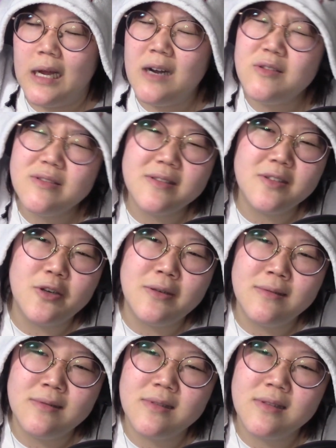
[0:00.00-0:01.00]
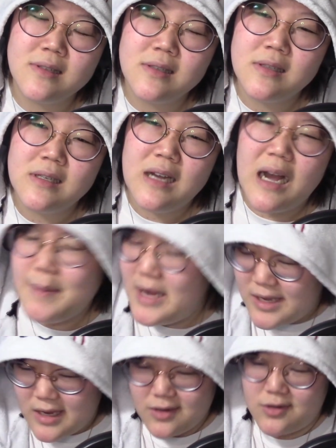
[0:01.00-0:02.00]
Naruto? I
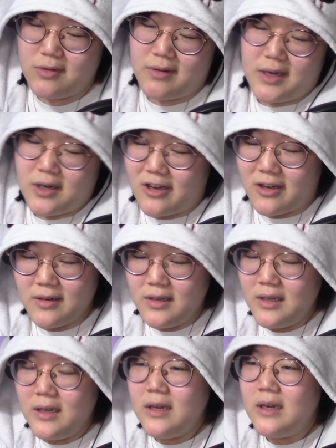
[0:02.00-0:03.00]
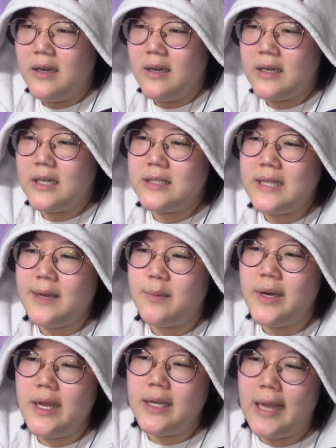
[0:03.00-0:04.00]
mean, yeah, sure, why not? Cause like
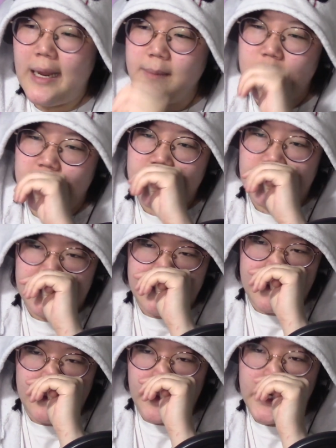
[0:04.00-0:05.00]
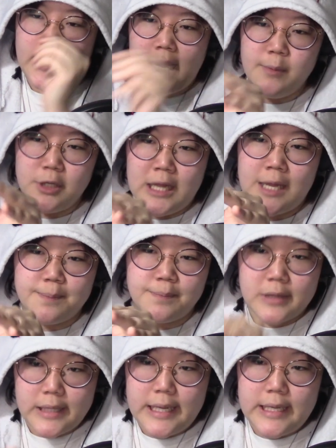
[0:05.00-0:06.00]
when it came to when it came to like
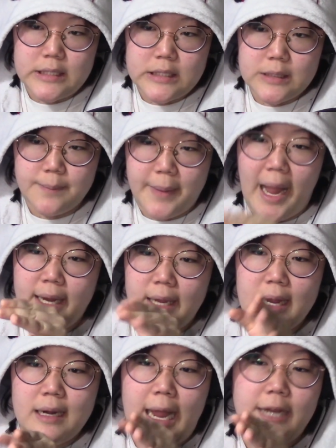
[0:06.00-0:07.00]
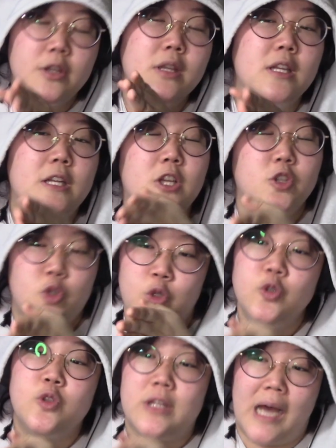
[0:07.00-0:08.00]
Bleach back in like the
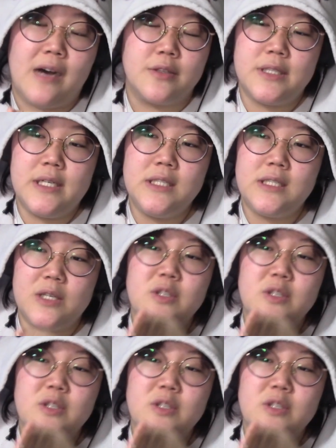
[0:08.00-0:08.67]
2000s, it